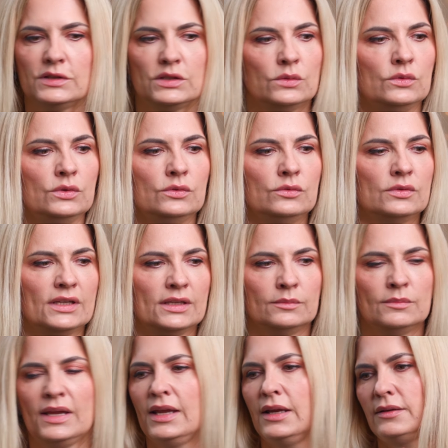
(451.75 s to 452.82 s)
So you
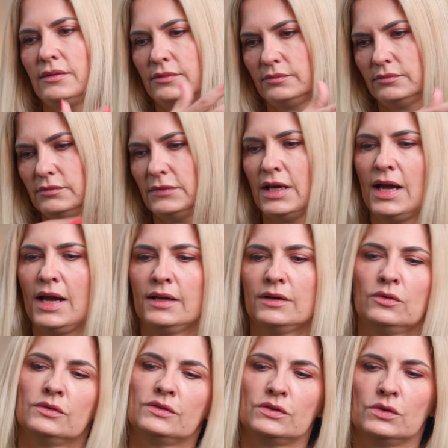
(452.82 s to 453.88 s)
can add
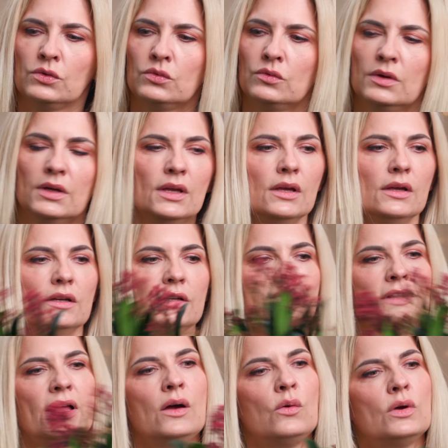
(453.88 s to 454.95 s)
also the
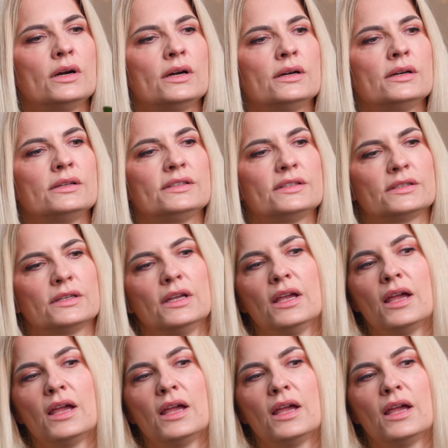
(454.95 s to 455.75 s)
flowers,